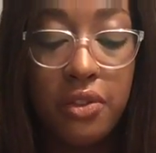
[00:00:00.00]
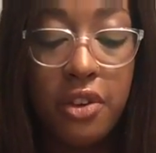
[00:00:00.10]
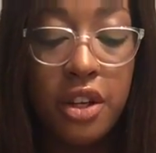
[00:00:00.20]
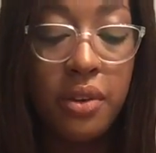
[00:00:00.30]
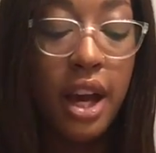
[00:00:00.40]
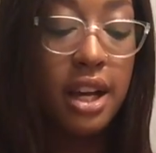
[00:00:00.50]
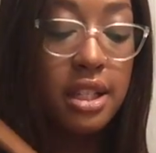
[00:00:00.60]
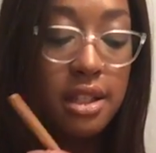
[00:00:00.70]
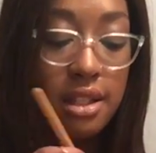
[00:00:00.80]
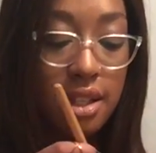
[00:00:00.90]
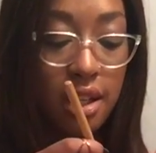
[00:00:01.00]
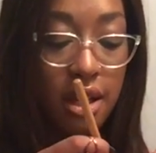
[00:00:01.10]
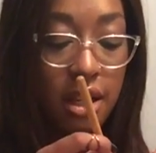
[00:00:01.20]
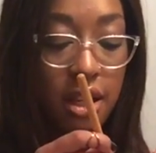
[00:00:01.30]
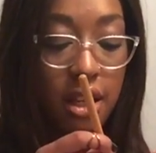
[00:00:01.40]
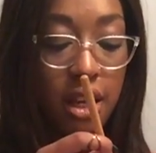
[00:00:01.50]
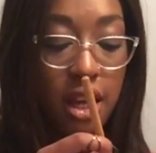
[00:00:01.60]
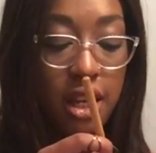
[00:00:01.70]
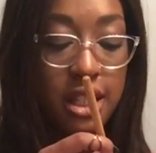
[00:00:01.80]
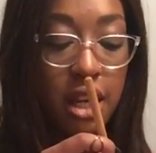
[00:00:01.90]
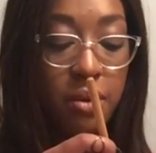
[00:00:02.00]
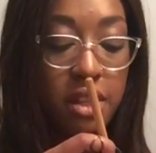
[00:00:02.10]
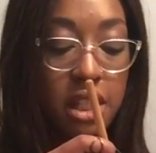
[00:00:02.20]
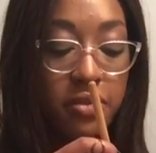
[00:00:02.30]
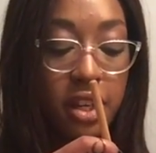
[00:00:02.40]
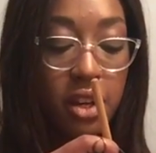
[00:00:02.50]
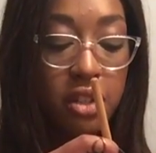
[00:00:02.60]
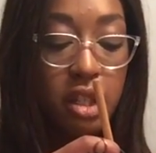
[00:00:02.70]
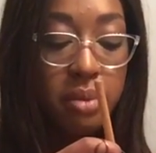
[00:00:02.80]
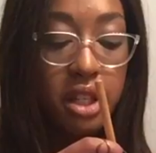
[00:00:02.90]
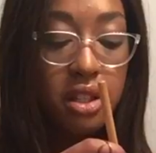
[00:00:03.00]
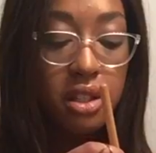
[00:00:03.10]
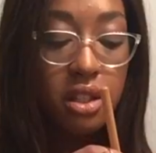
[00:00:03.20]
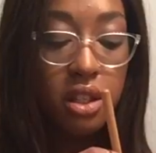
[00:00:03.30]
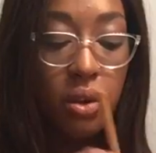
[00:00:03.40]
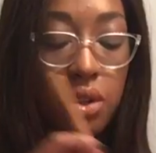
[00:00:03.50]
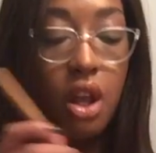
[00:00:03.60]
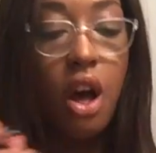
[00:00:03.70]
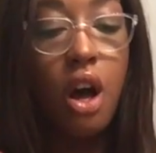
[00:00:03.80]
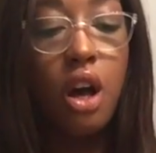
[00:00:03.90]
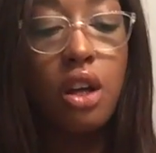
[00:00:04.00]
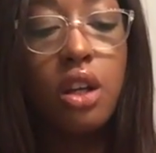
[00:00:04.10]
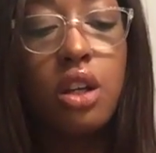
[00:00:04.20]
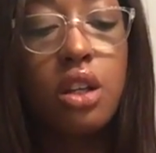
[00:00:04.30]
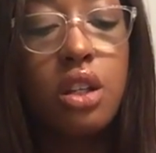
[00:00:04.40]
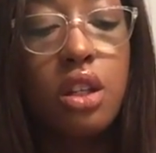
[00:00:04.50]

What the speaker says: for you guys, because I don't want this video to be so long